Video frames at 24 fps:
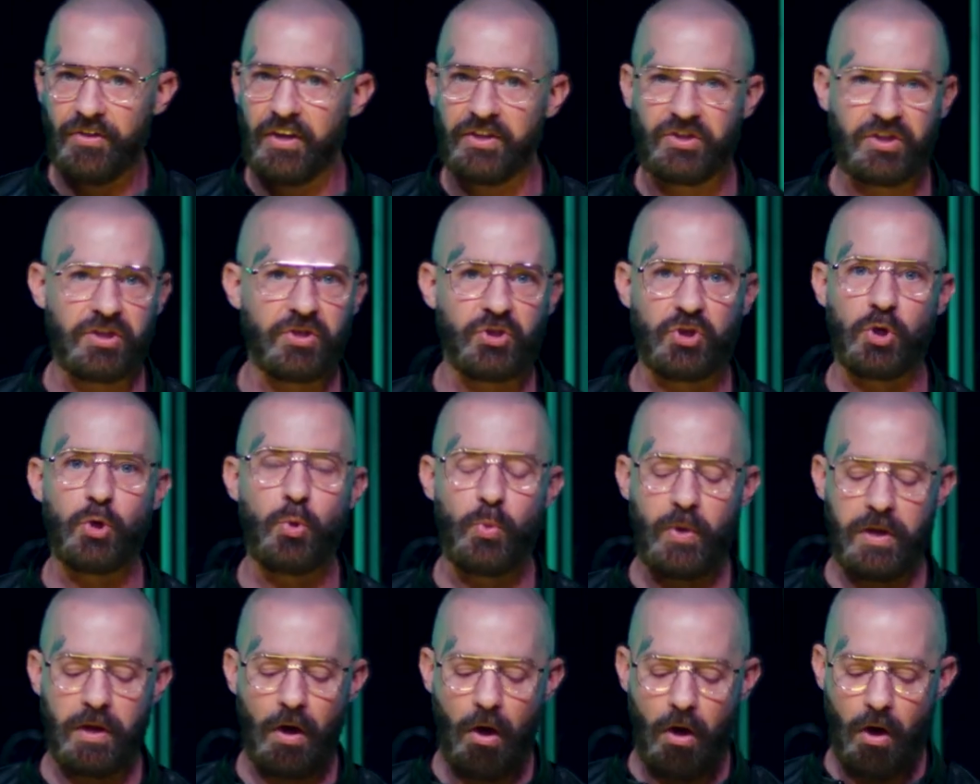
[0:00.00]
This is who
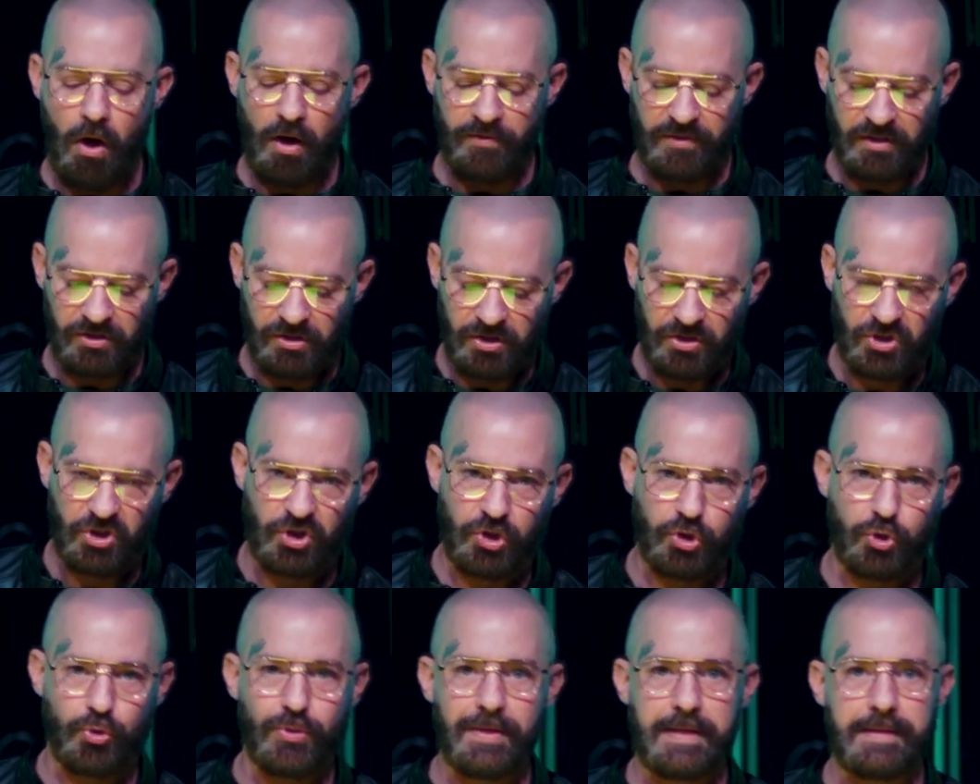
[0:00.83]
we are. This is
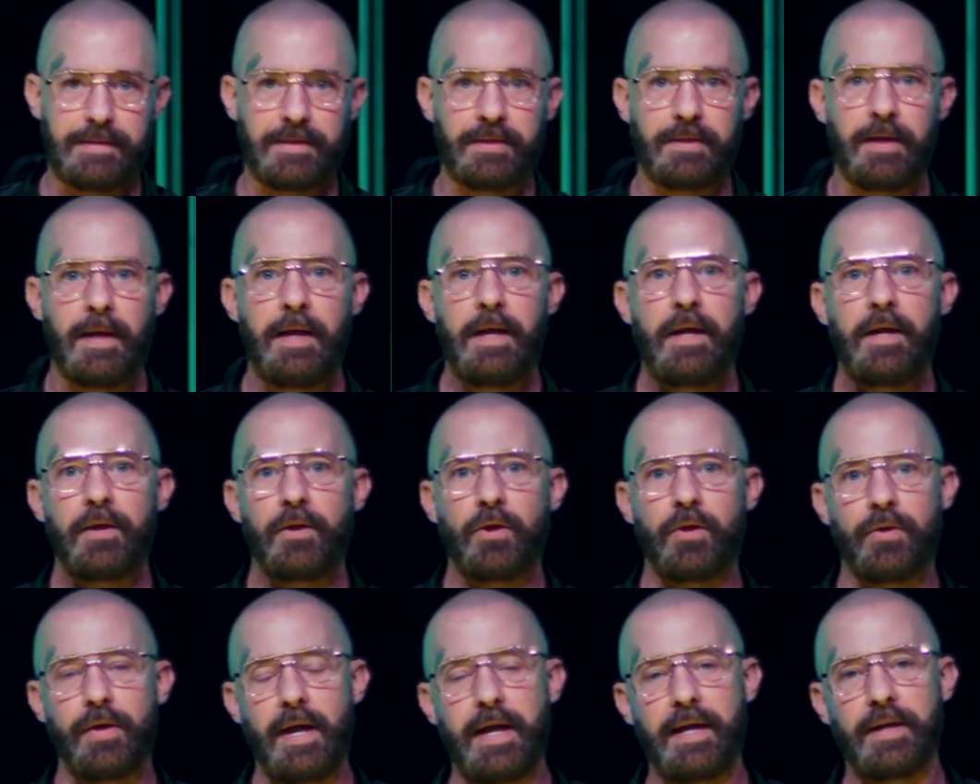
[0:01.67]
street
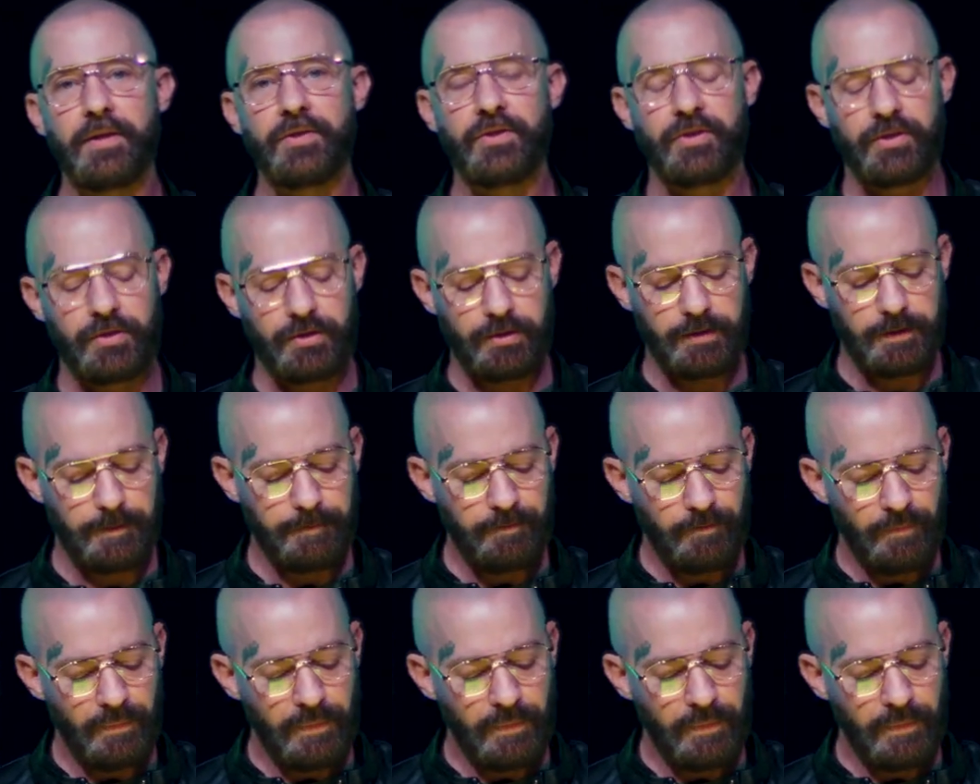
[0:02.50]
grace.